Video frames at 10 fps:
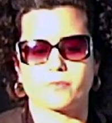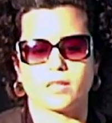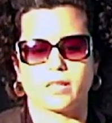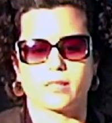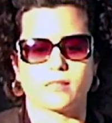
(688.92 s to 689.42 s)

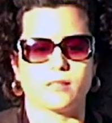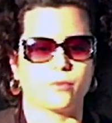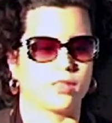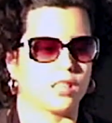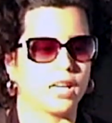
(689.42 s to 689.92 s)

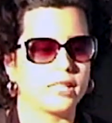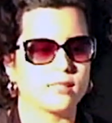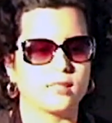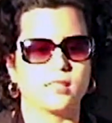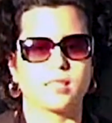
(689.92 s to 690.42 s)
with
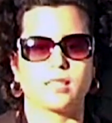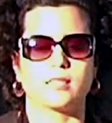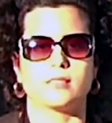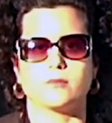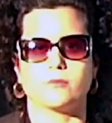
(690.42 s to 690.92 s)
lighting
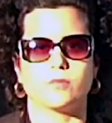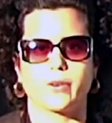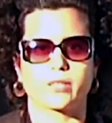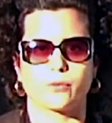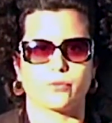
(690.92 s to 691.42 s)
and
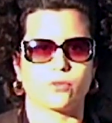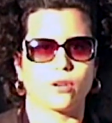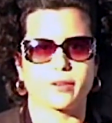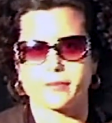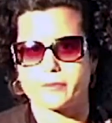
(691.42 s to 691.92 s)
director
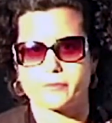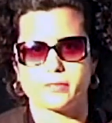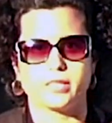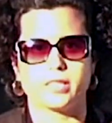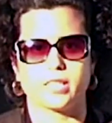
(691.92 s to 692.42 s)

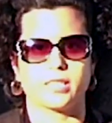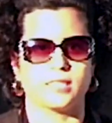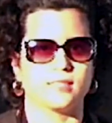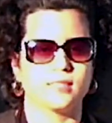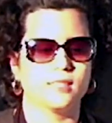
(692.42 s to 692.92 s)
photography
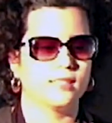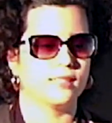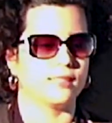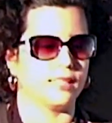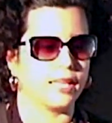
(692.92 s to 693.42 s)
and
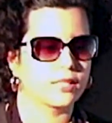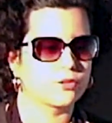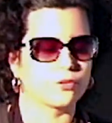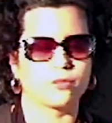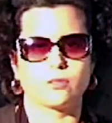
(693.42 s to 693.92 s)
an
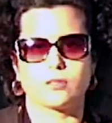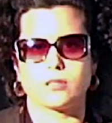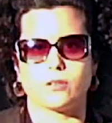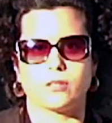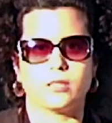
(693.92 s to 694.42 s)

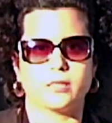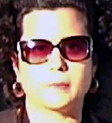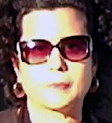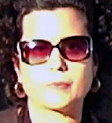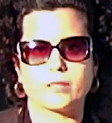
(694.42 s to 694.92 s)
actor,
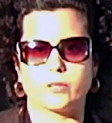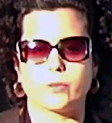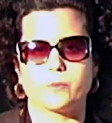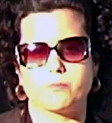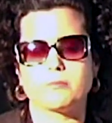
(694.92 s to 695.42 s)
or
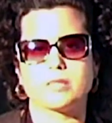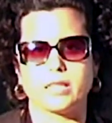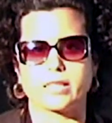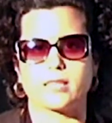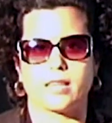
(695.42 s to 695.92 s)

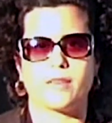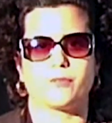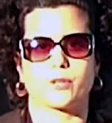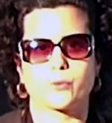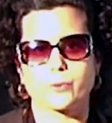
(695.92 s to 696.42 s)
I have
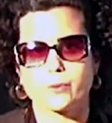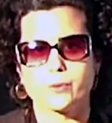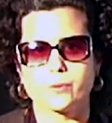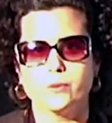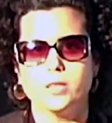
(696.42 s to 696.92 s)
a
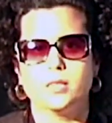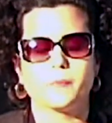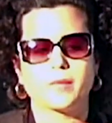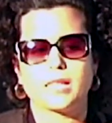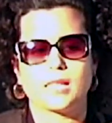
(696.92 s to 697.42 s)
crew.
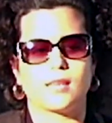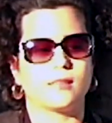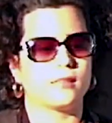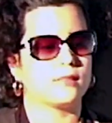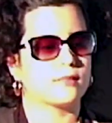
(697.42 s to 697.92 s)

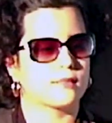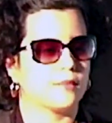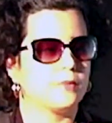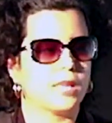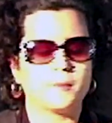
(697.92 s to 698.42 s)
And
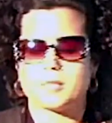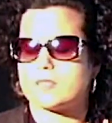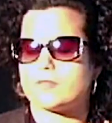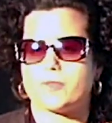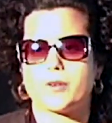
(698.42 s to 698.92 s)
sometimes
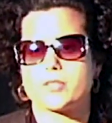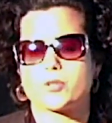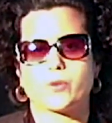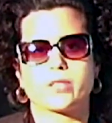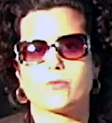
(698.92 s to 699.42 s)
it's very
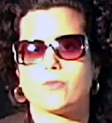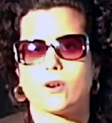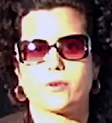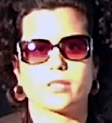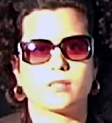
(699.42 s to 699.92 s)

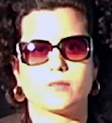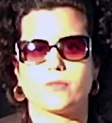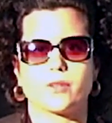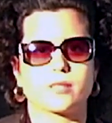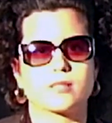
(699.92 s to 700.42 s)
straightforward and
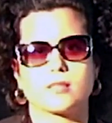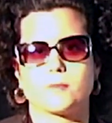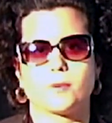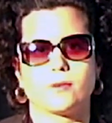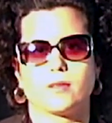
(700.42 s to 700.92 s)
very
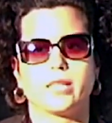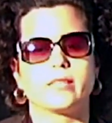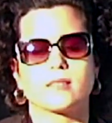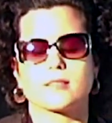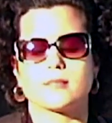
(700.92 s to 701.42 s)
simple,
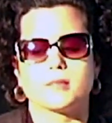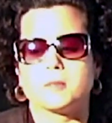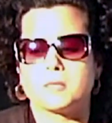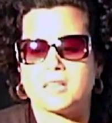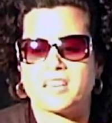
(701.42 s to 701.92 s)
I
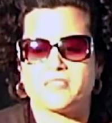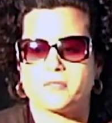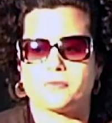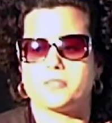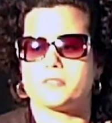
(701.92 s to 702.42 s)
have a
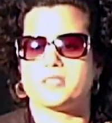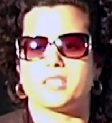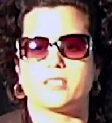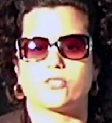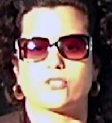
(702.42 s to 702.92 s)
video that
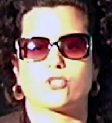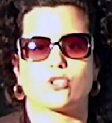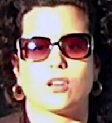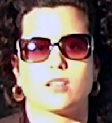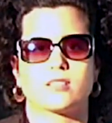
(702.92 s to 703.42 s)
I just
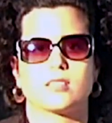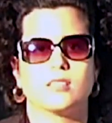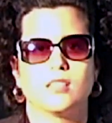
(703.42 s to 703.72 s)
shot,